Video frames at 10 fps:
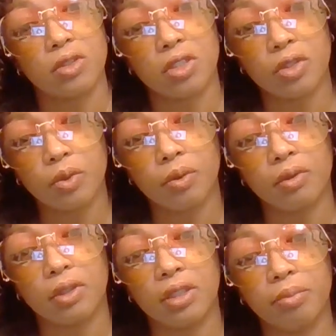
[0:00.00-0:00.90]
to
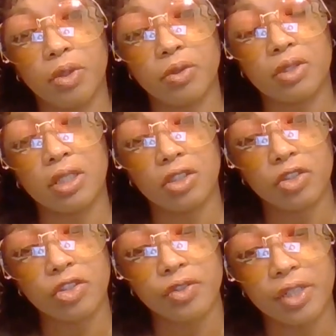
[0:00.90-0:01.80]
the music
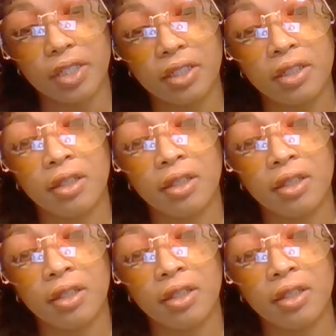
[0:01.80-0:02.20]
industry.